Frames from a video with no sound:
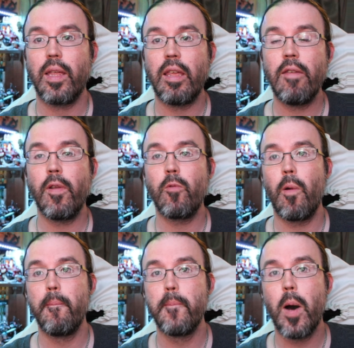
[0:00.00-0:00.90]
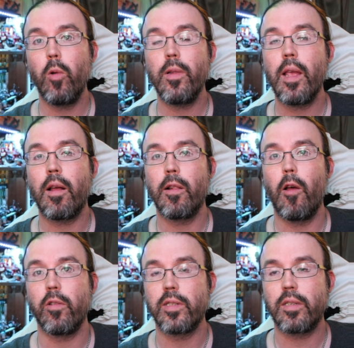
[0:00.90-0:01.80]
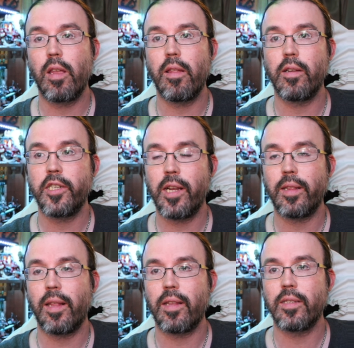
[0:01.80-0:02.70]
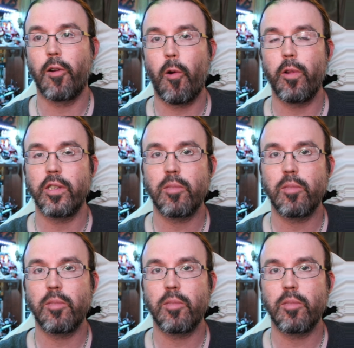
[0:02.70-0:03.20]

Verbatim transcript: even remotely close to the shit that this girl is